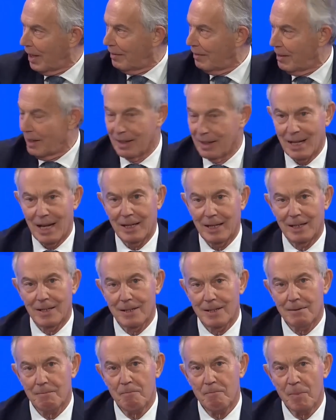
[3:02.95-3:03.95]
I think that
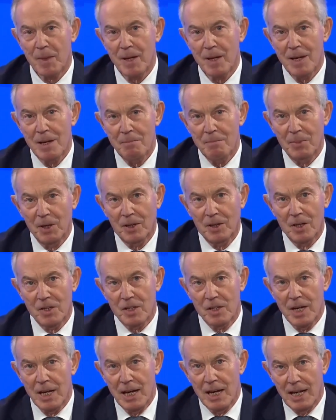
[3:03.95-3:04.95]
is.
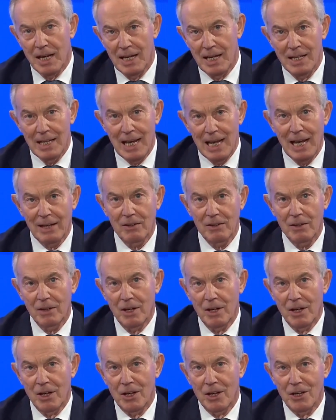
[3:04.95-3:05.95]
Because in the end,
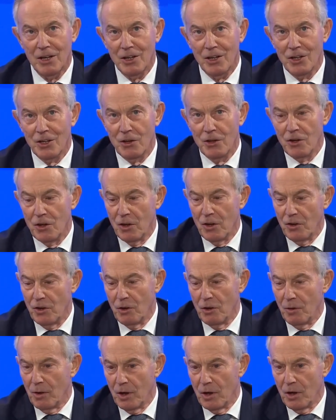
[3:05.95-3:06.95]

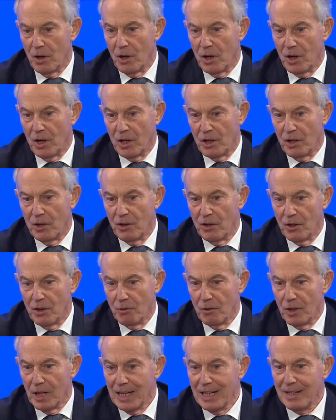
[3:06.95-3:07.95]
you
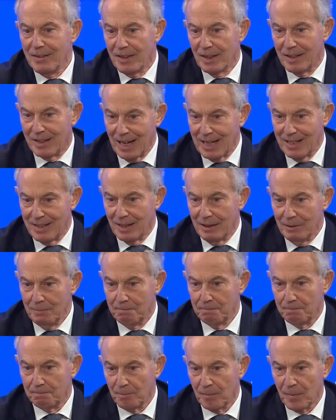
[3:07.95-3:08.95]
need the data.
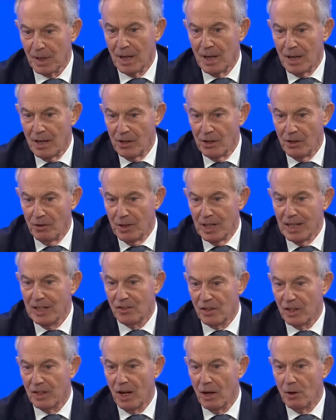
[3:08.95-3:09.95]
You
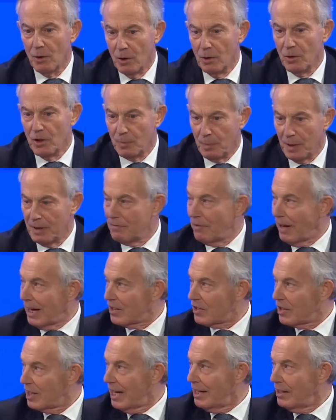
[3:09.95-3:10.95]
need to know who's been
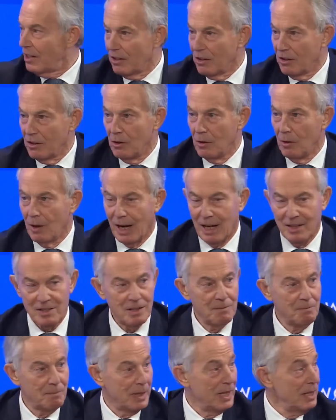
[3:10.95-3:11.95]
vaccinated and who
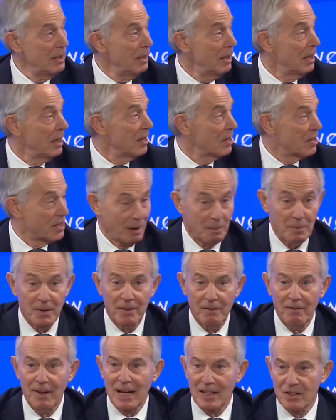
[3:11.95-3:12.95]
hasn't been. Some of
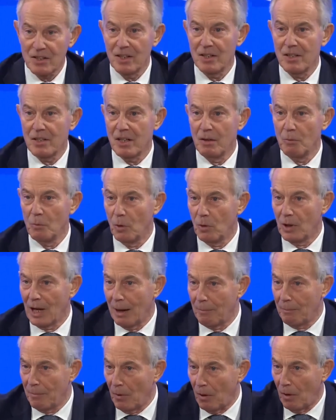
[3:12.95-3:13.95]
the vaccines that will
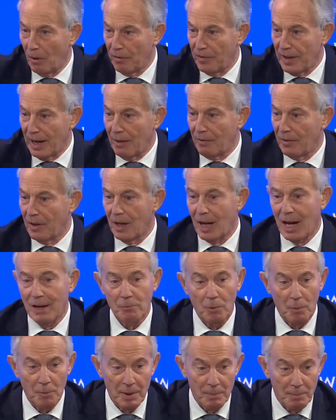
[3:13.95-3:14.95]
come on down the
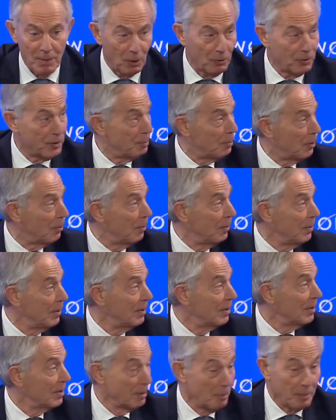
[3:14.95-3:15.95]
line will be multiple,
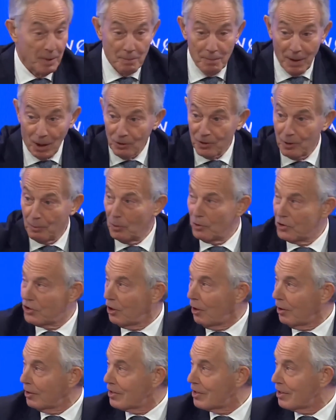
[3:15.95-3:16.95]
there'll be multiple
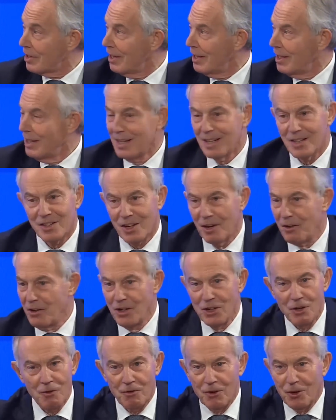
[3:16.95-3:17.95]
shots. So
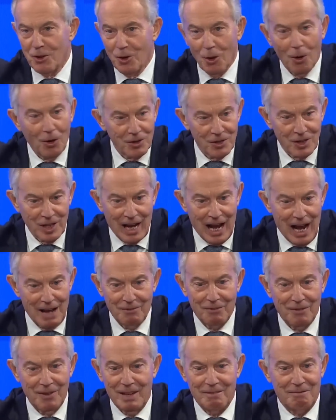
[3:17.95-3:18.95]
you've got to
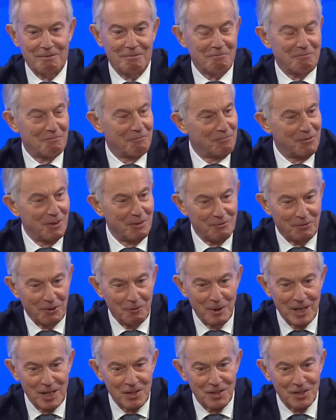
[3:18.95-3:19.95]
have, for
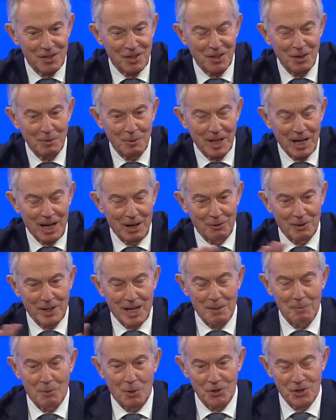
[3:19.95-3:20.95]
reasons to do with the
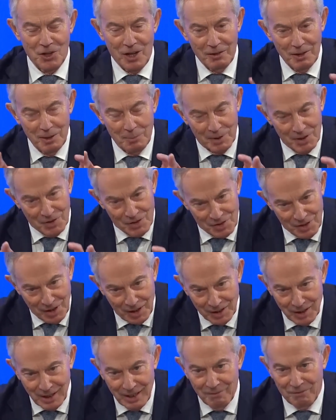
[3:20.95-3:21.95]
healthcare more generally, but
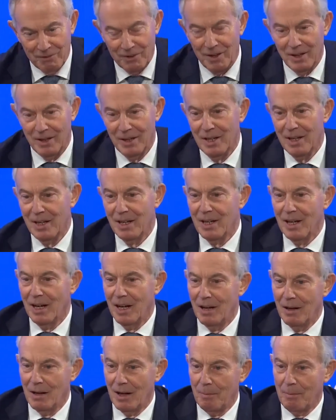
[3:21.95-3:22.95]
certainly for
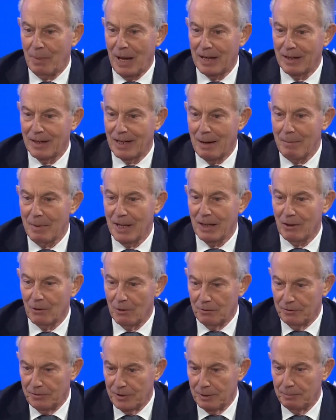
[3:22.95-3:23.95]
a pandemic
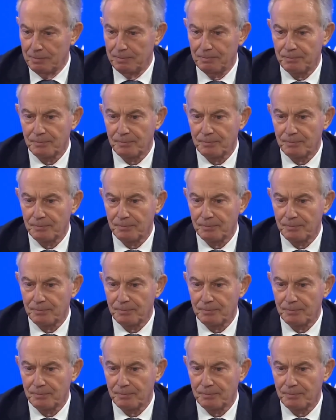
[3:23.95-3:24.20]
or for